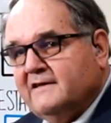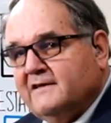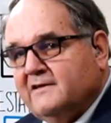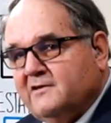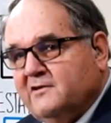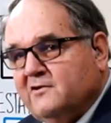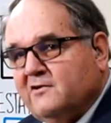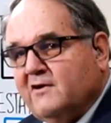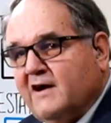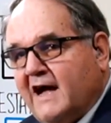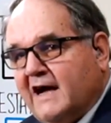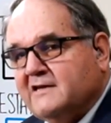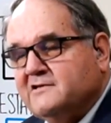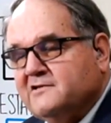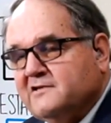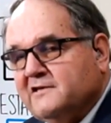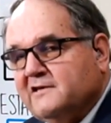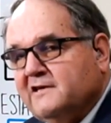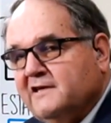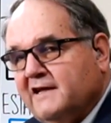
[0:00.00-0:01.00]
you're
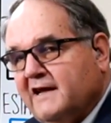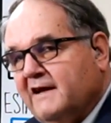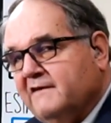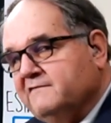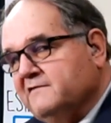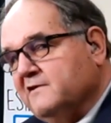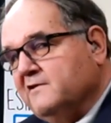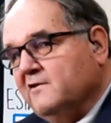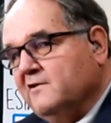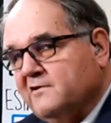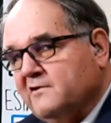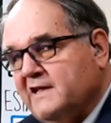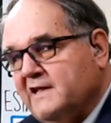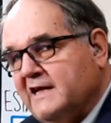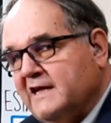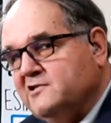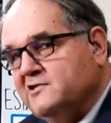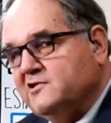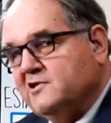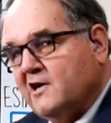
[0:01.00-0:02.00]
actually going to have to go to
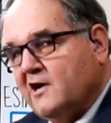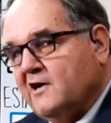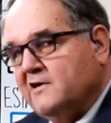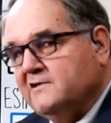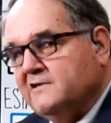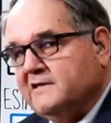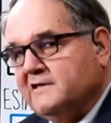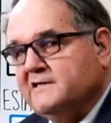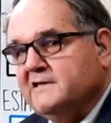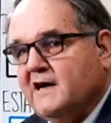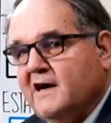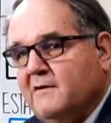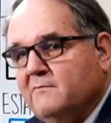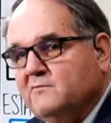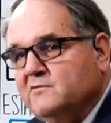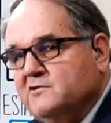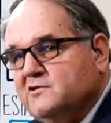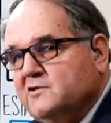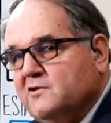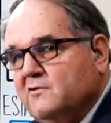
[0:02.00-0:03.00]
that chart that Tom
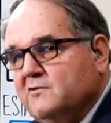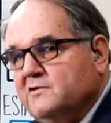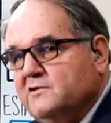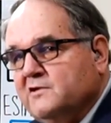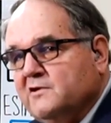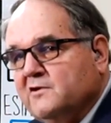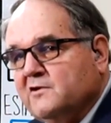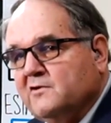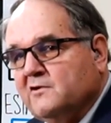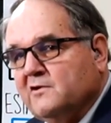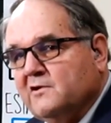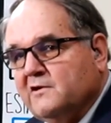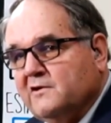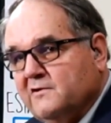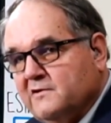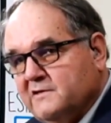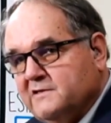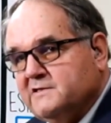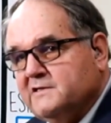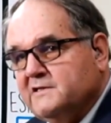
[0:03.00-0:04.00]
was showing you earlier
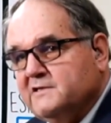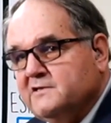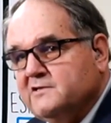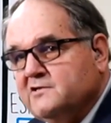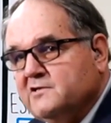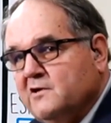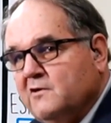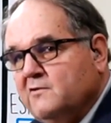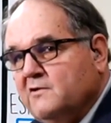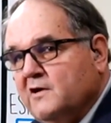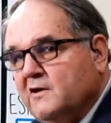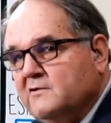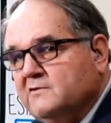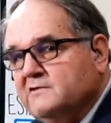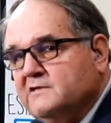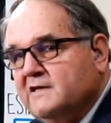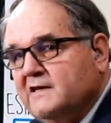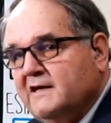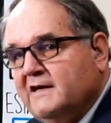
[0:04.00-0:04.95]
that's in the show notes,